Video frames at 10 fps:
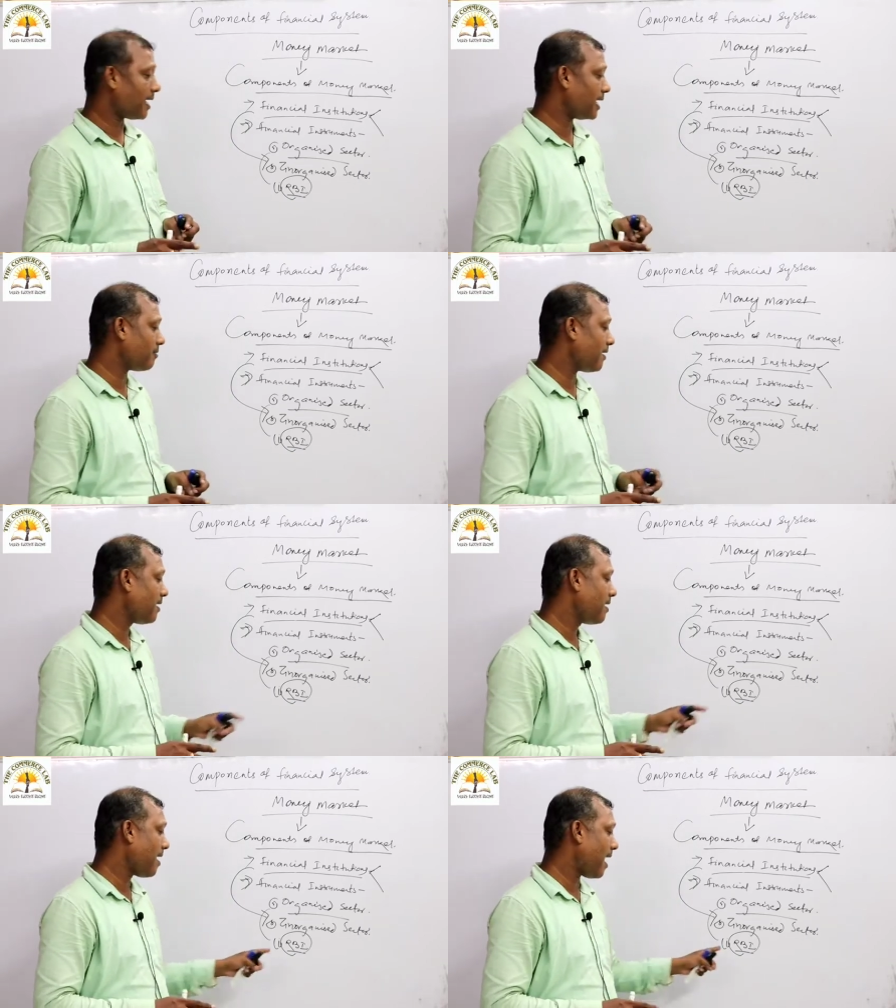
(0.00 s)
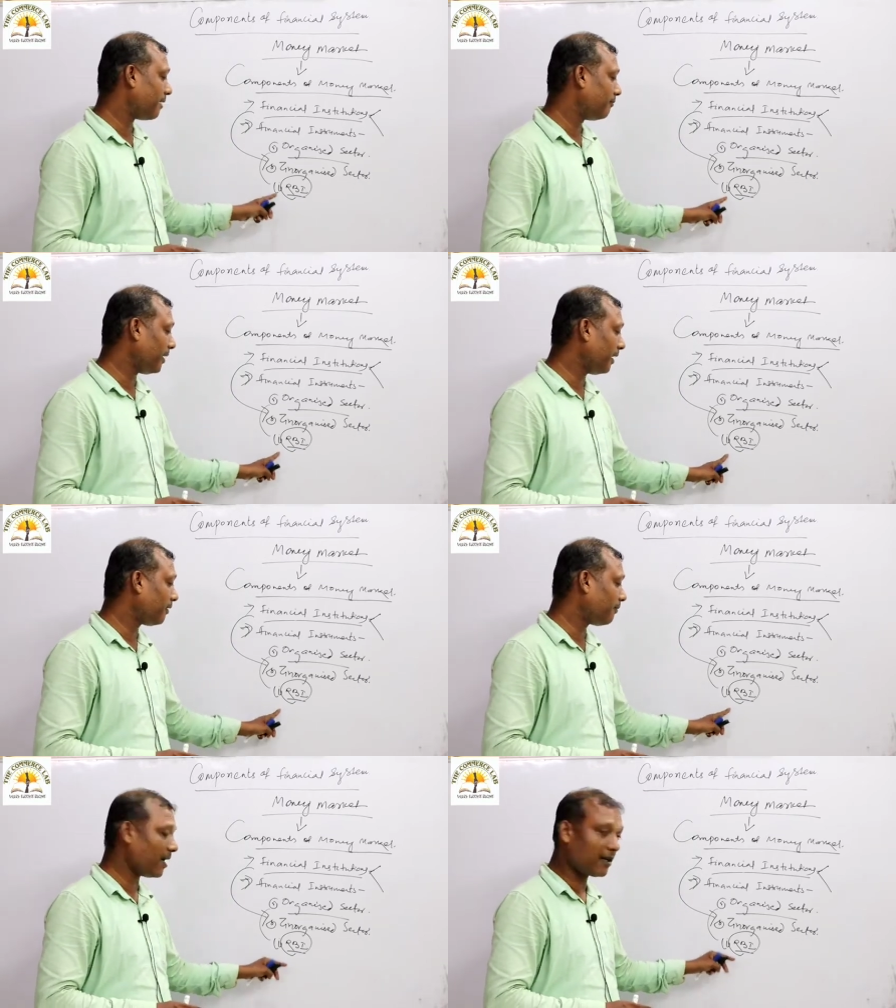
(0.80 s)
That is why
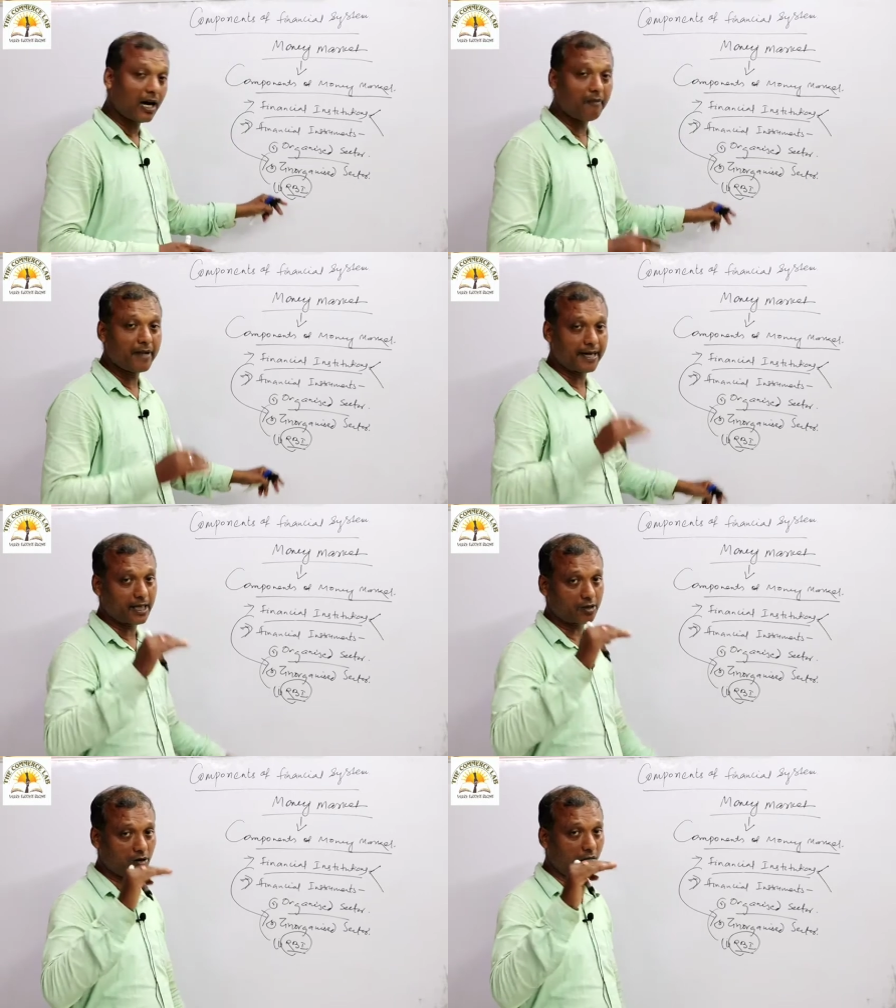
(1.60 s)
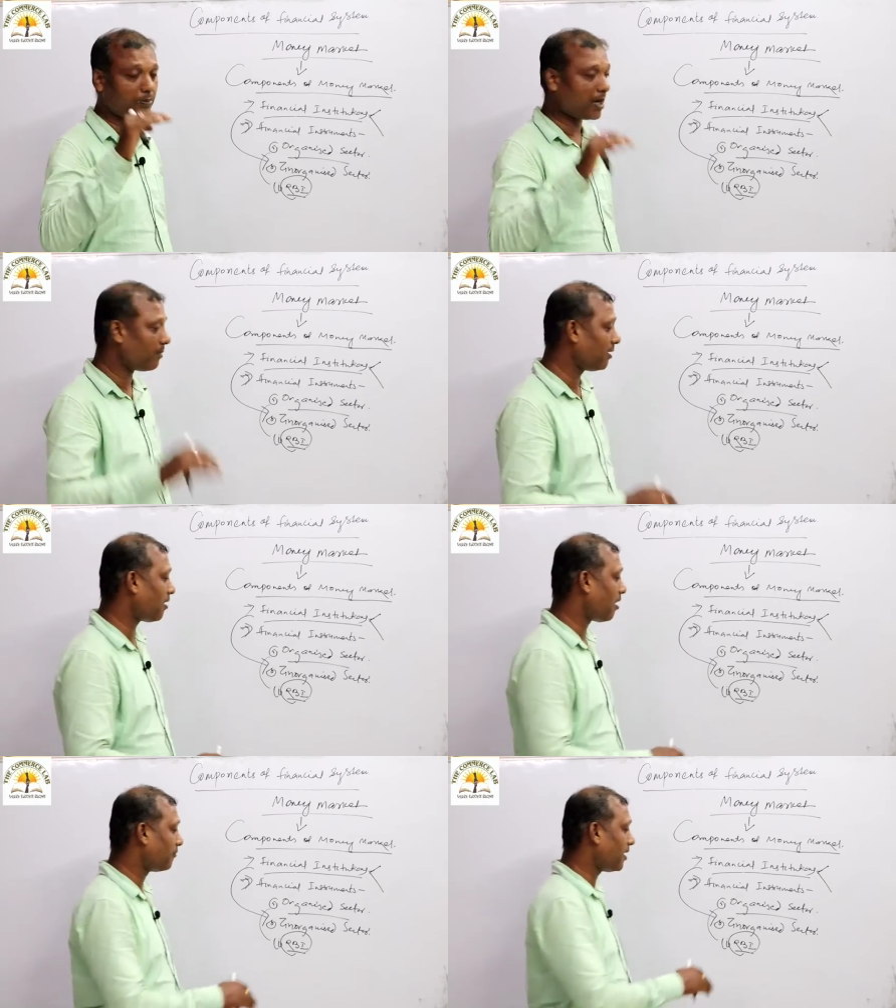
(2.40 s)
RBI will come at the top
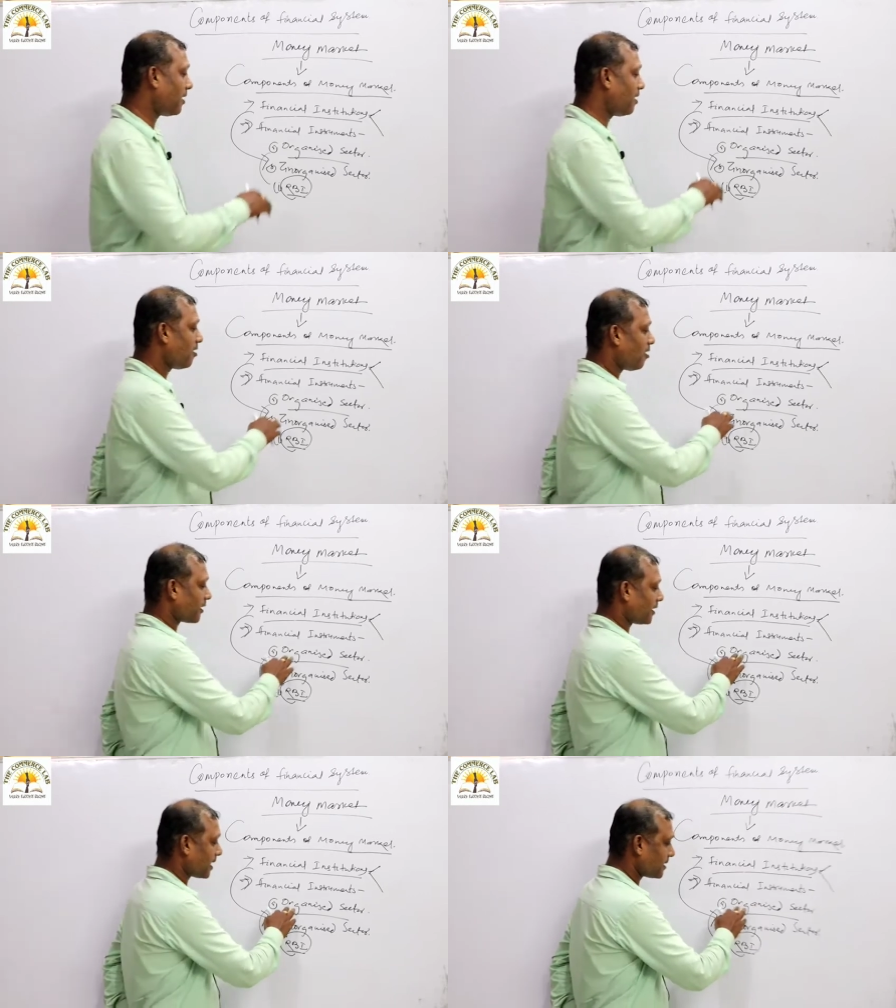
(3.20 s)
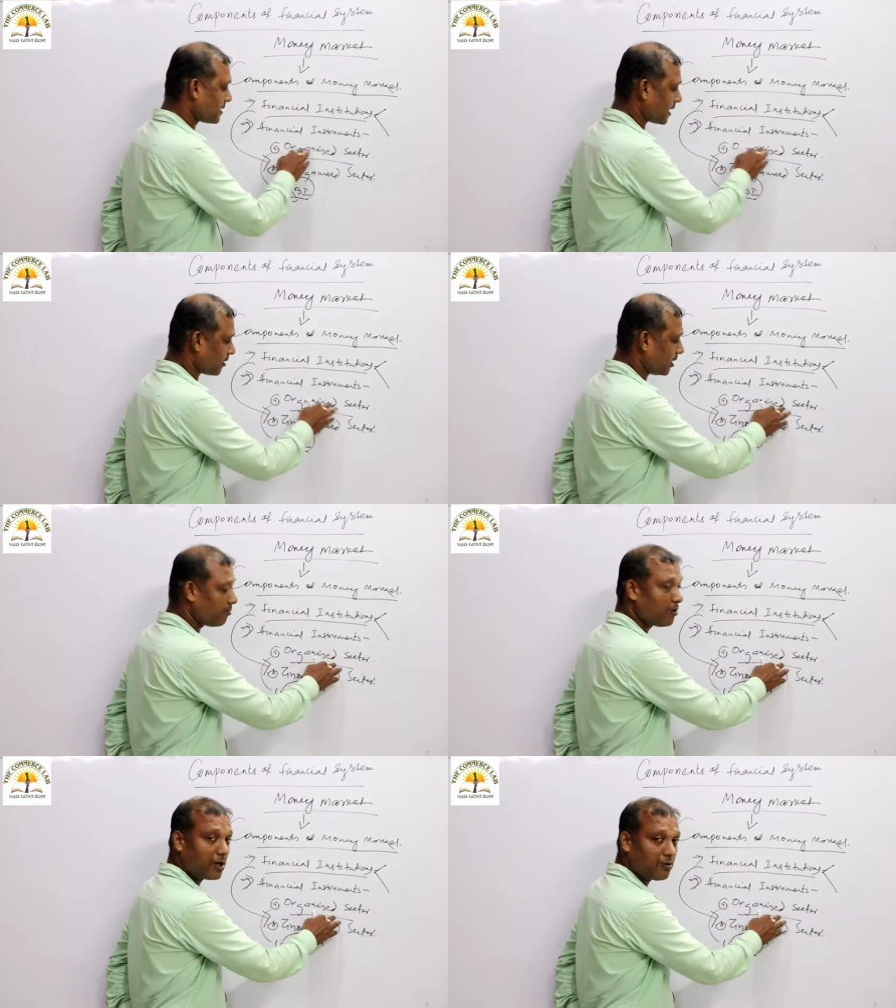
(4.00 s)
level of the organized sector.
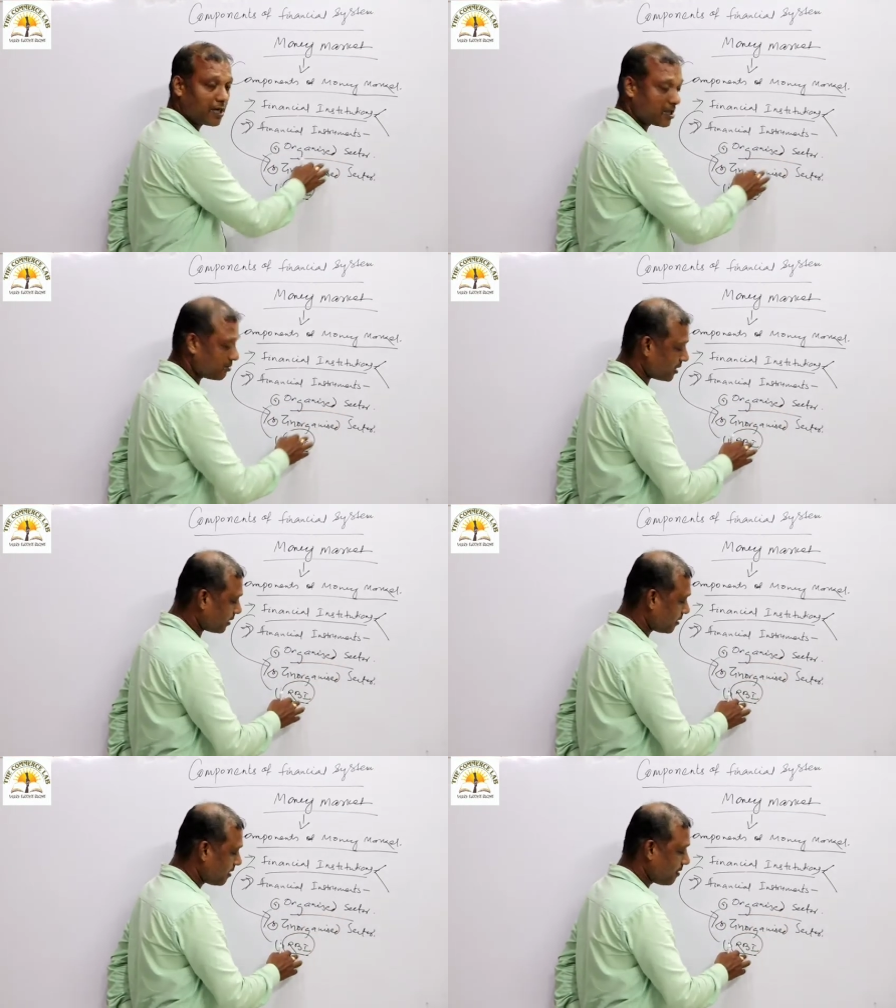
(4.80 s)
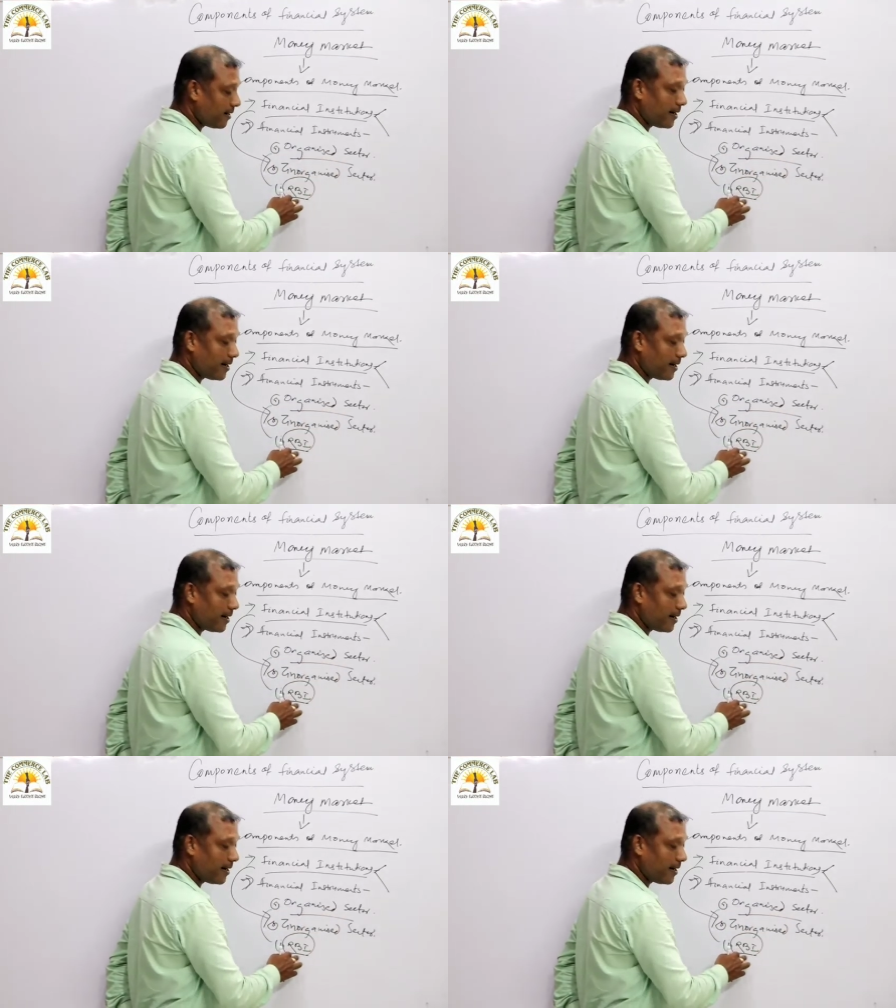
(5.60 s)
You understood that